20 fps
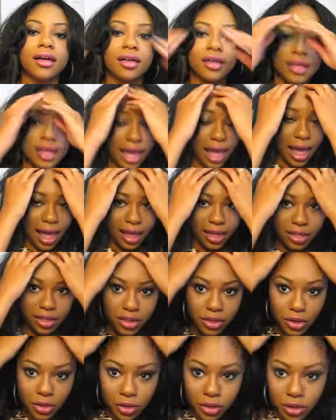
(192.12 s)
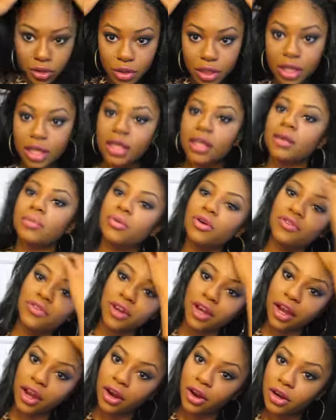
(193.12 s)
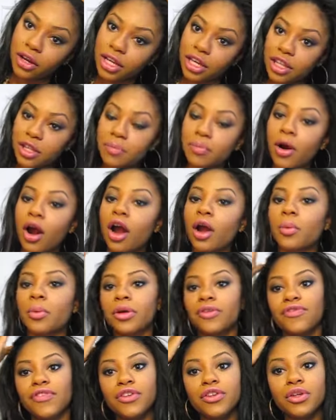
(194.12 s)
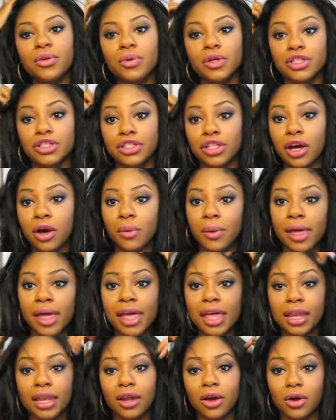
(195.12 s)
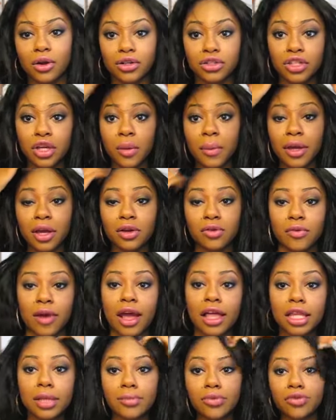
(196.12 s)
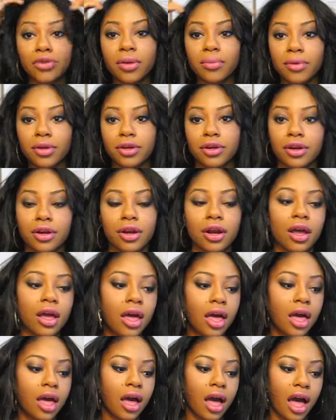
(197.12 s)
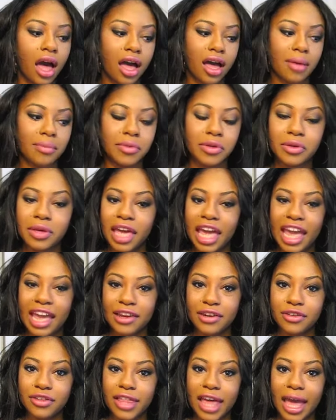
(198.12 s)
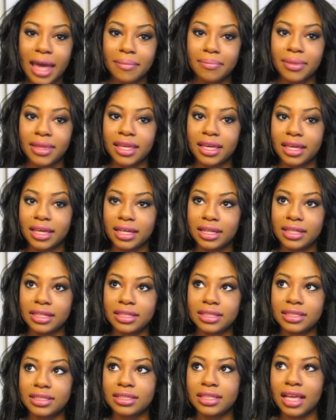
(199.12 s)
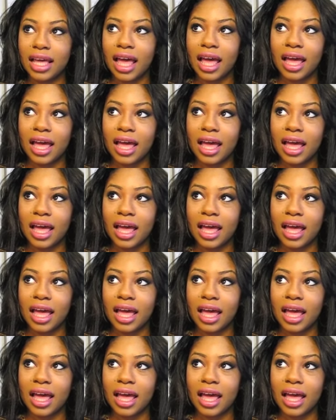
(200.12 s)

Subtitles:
yeah, you can move your hair on either part. If you do a sew-in or sewing around the perimeter, you can't do that because